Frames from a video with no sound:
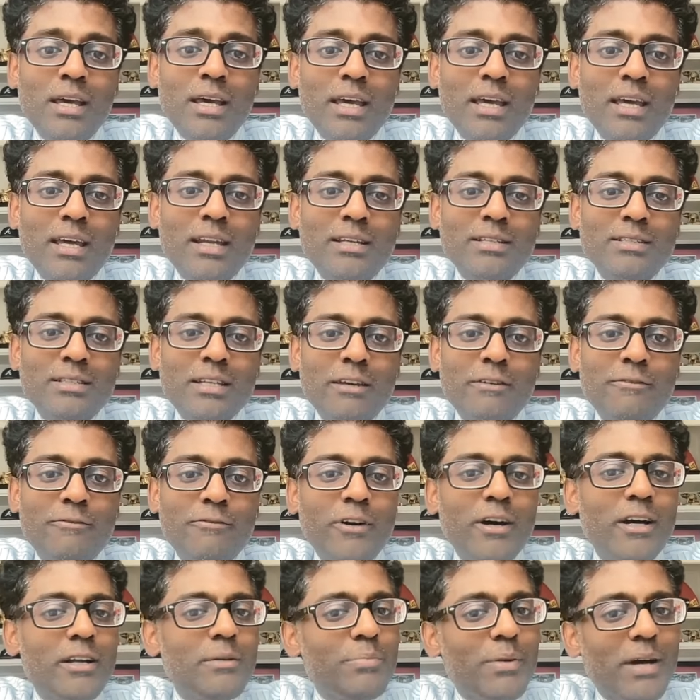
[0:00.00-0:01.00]
it is a
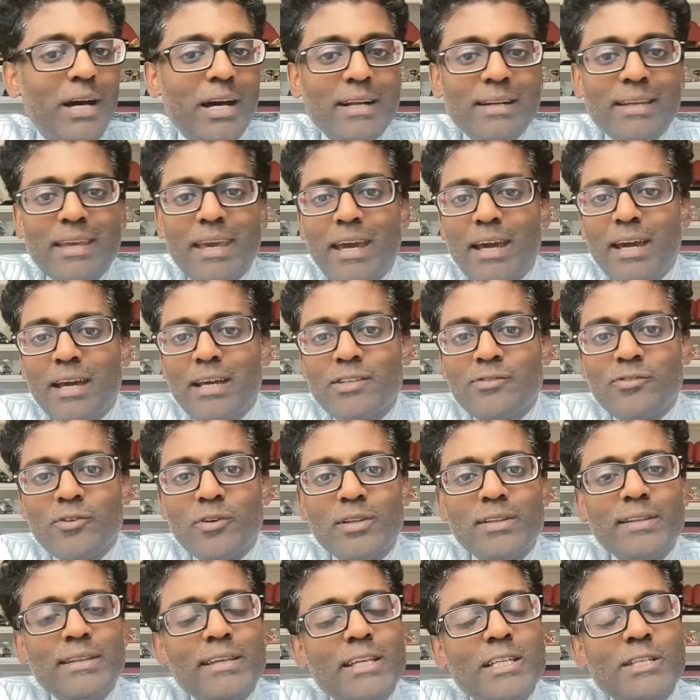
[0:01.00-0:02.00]
fun podcast for
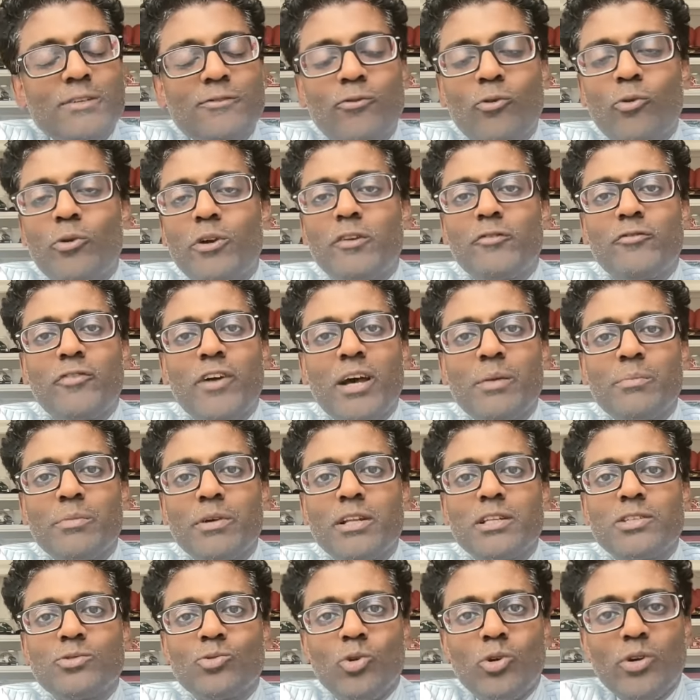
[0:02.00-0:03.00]
at least 45
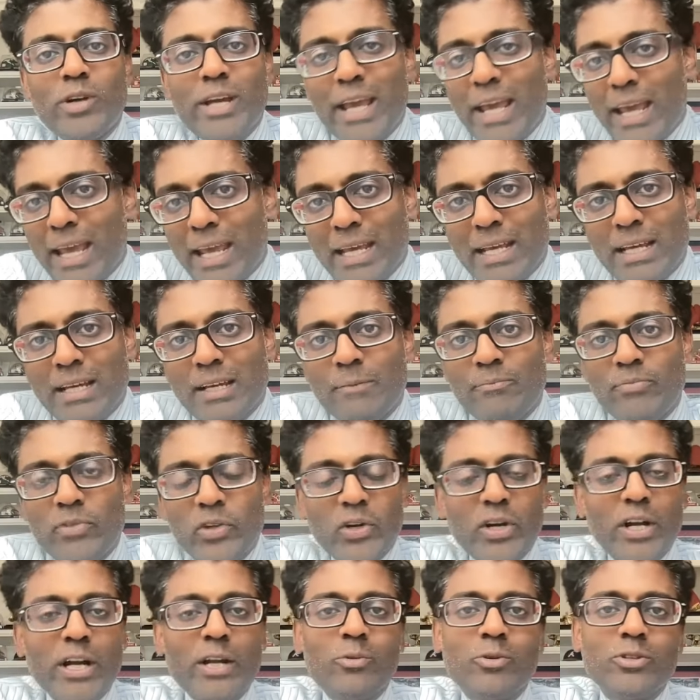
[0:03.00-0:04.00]
minutes. We'll hang. All
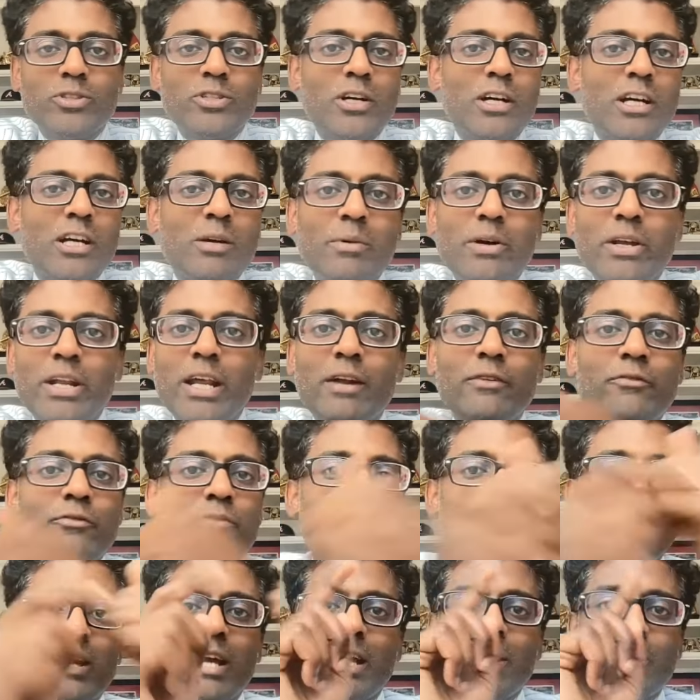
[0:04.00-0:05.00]
right. We'll talk about
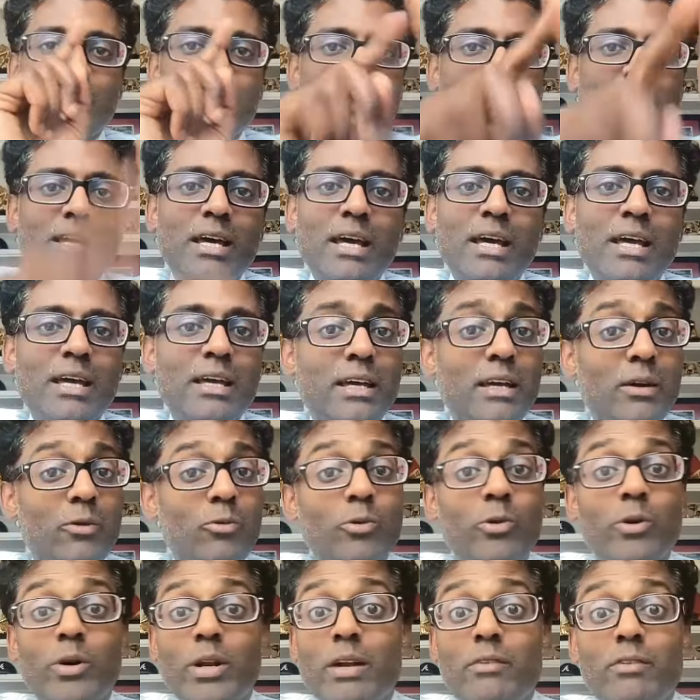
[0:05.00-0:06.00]
every NBA,
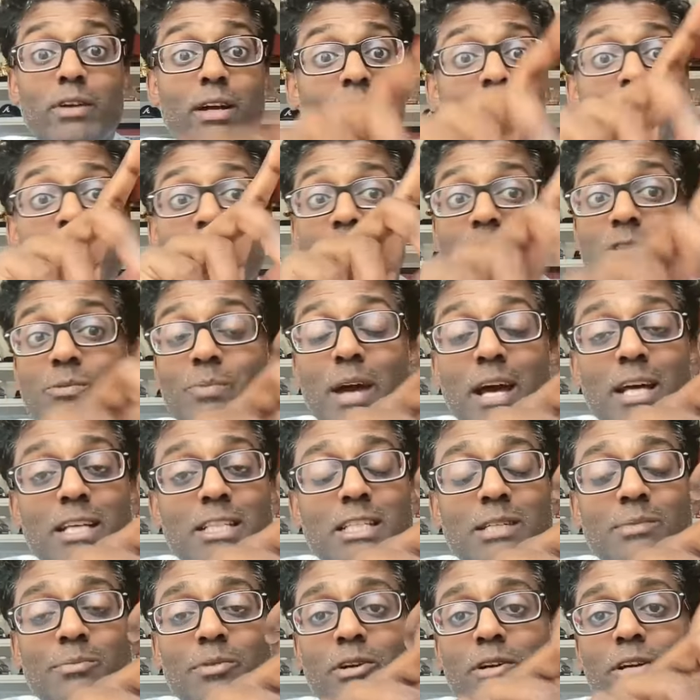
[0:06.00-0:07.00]
whatever college
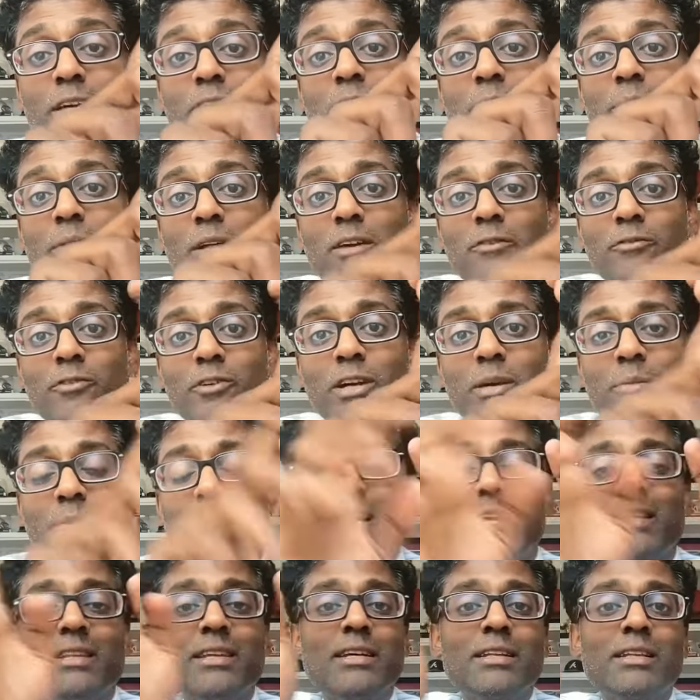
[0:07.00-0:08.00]
basketball game, NFL game,
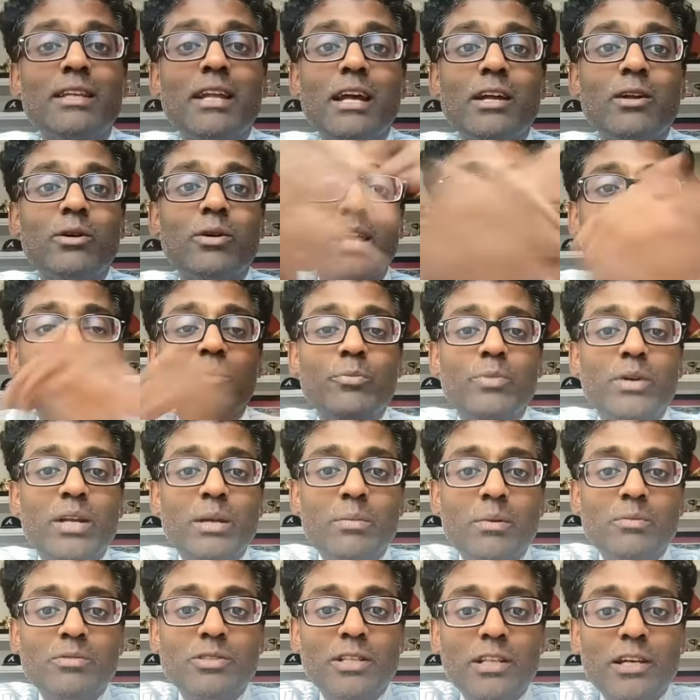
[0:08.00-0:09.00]
anything that I don't have a
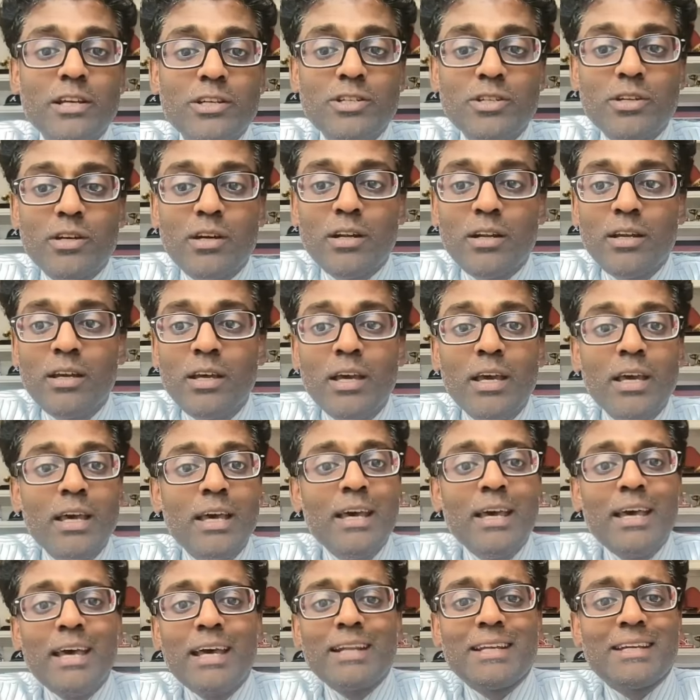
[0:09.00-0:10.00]
premium selection on.
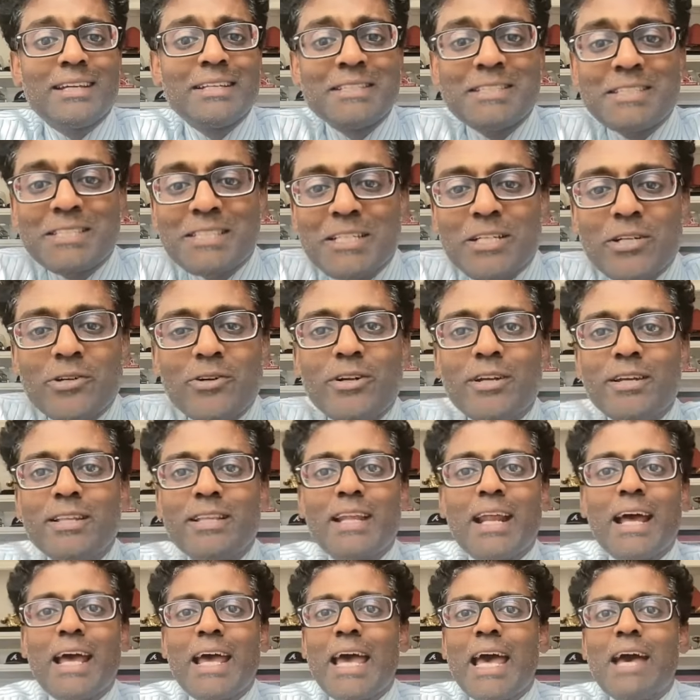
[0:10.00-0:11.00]
And considering that
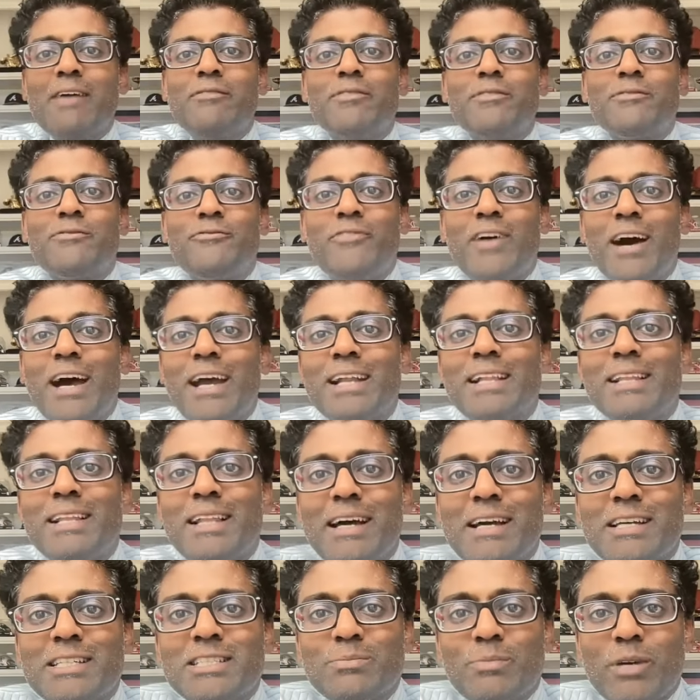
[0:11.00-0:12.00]
I haven't
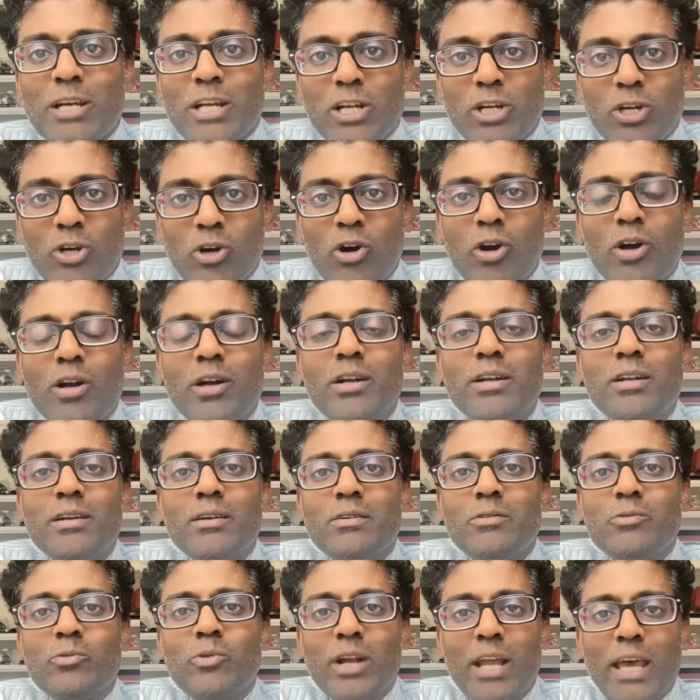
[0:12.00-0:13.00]
finalized my card
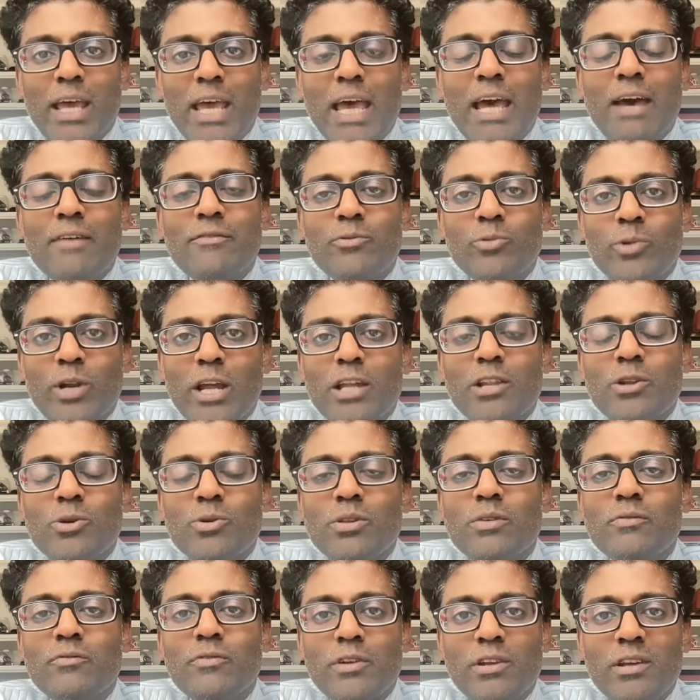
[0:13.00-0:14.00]
when I have when I do
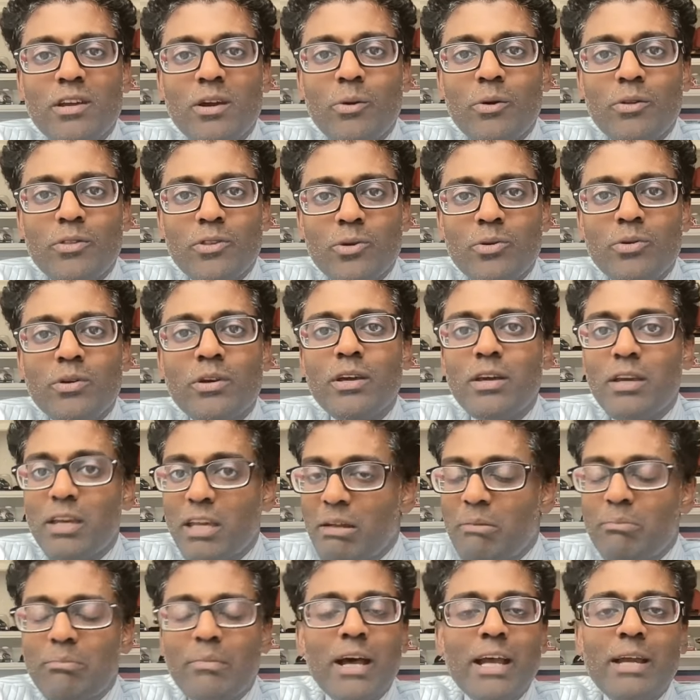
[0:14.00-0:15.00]
the video with you,
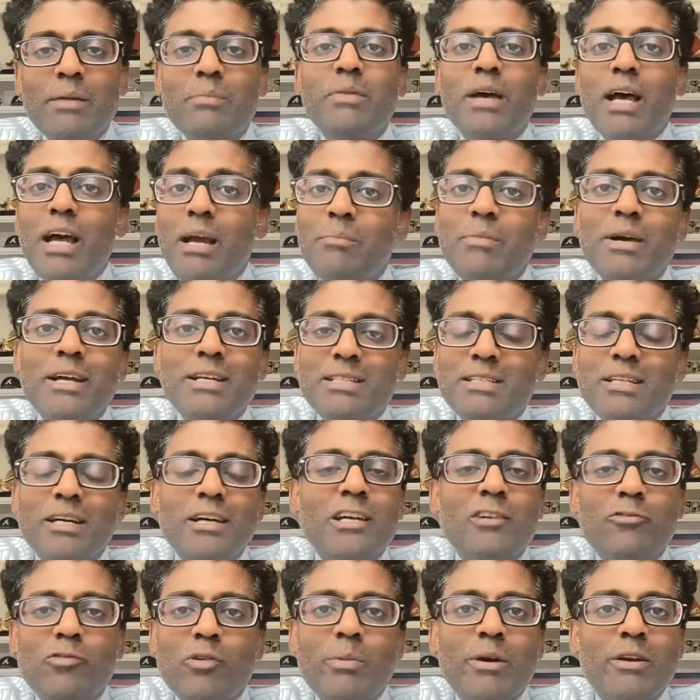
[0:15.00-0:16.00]
it might I might tell
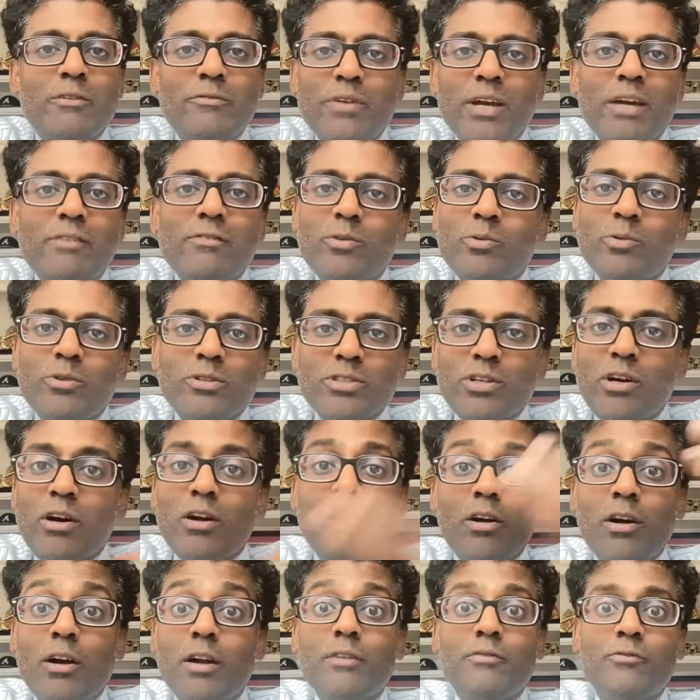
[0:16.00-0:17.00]
you what my favorite ones are
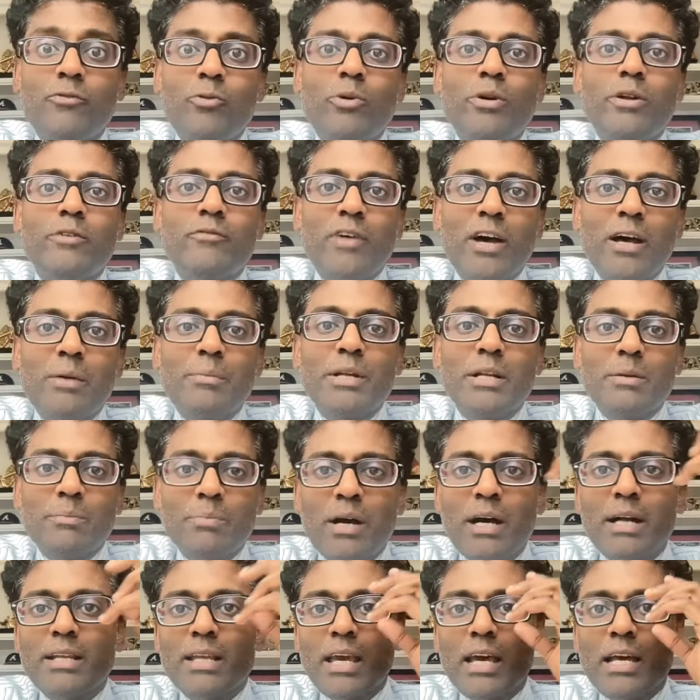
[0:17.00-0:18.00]
on a 45 minute
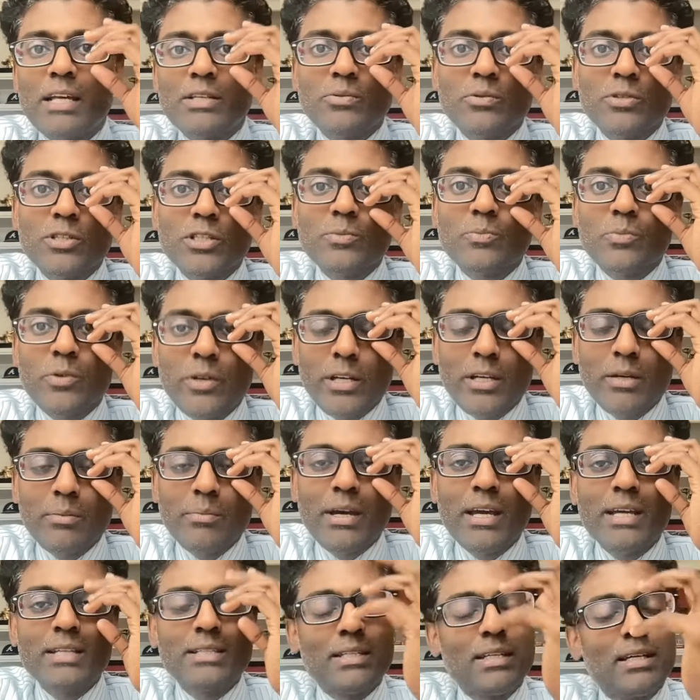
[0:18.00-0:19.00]
podcast, which is pretty
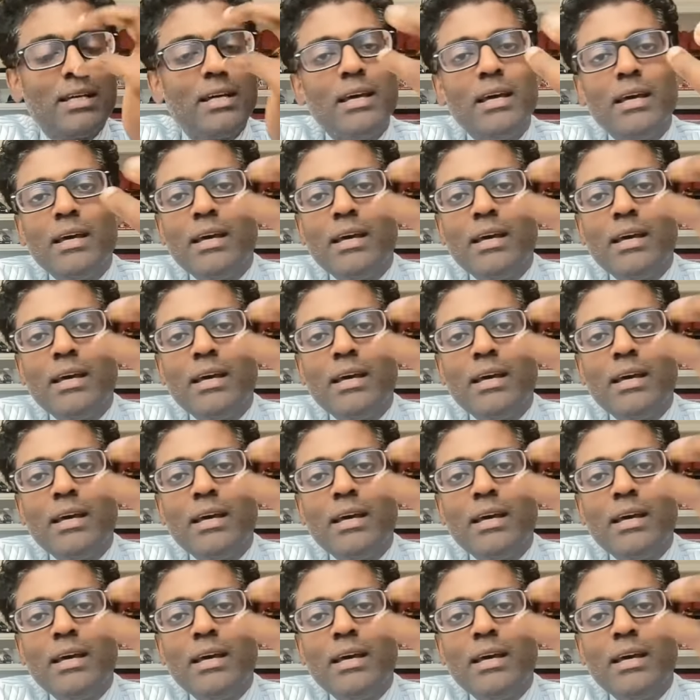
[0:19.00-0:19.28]
amazing